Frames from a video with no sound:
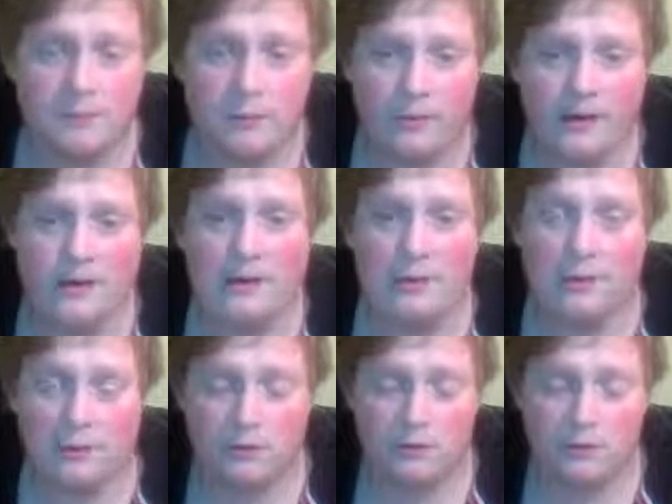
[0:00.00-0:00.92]
pretty
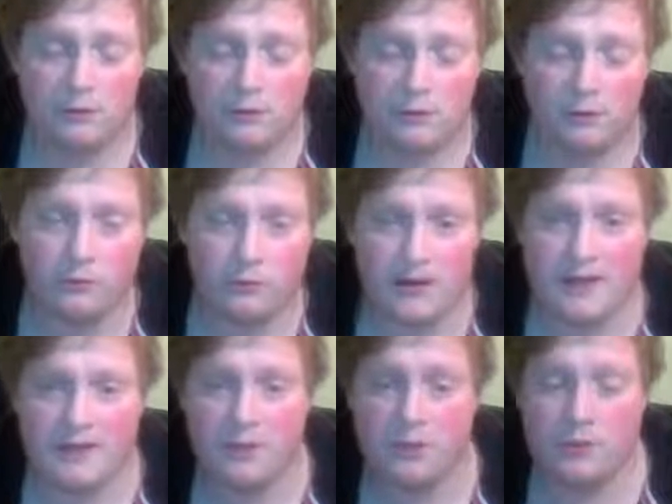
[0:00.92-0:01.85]

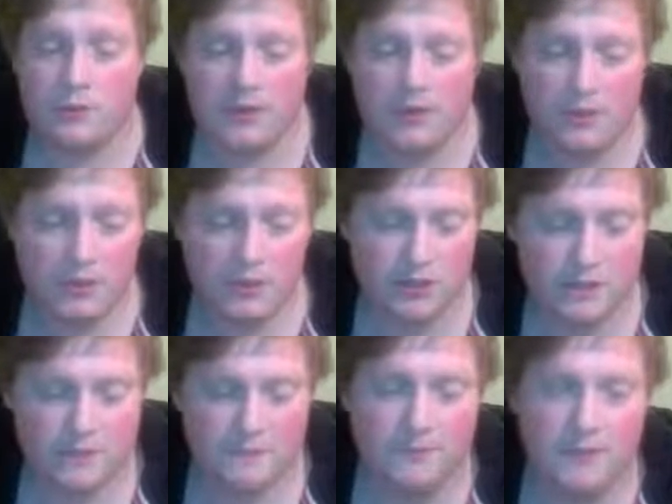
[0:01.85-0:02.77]
great to actually just
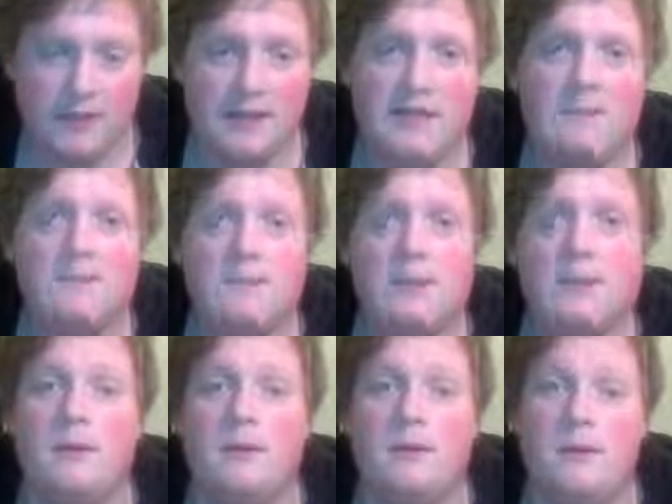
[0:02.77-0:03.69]
keep
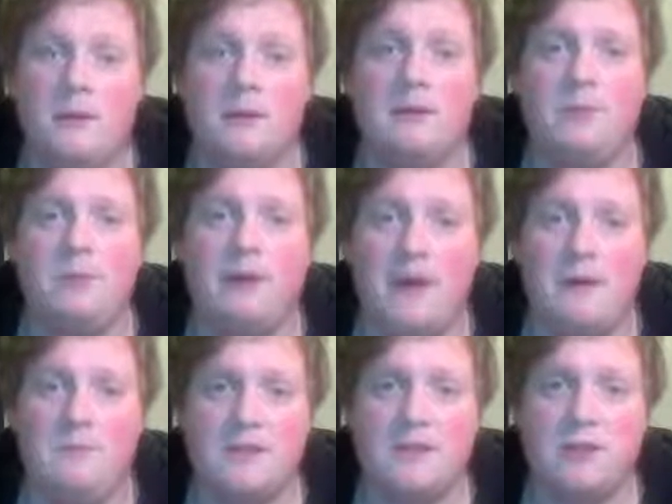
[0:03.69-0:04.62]
your
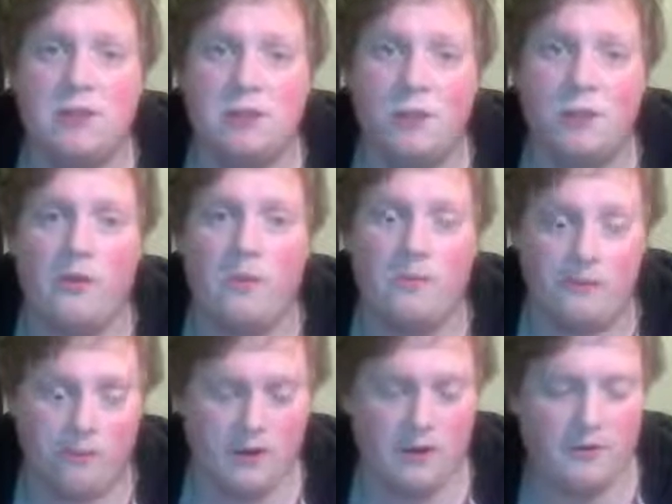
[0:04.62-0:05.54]
games and store them
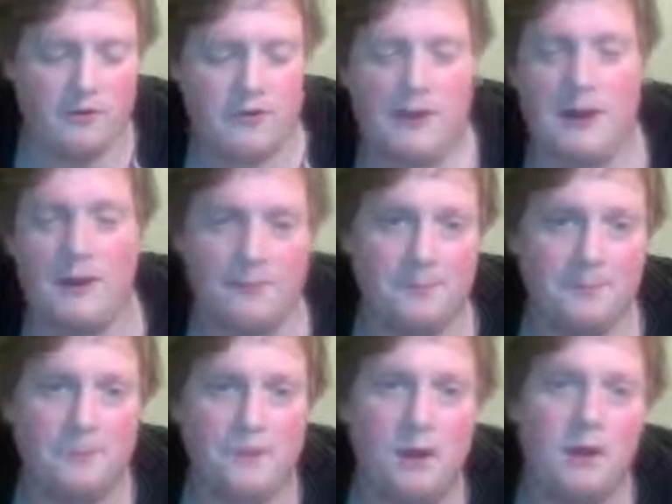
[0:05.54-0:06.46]
for another time,
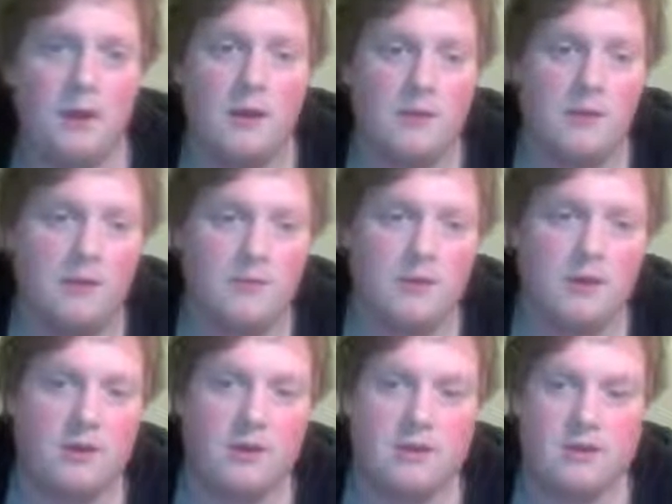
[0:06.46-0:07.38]

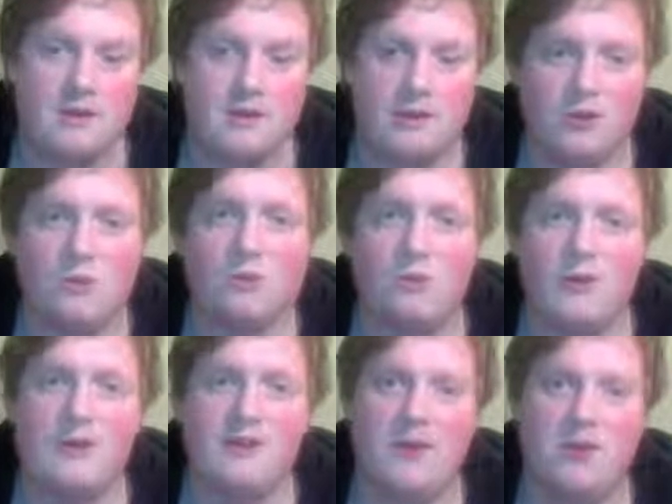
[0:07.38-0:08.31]
because you
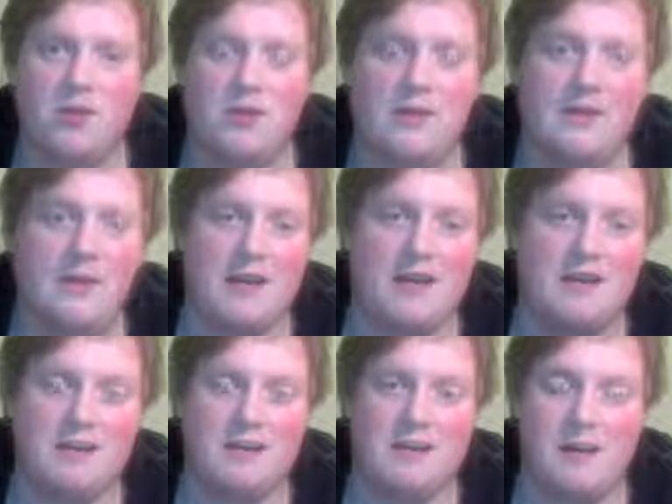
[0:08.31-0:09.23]
will eventually get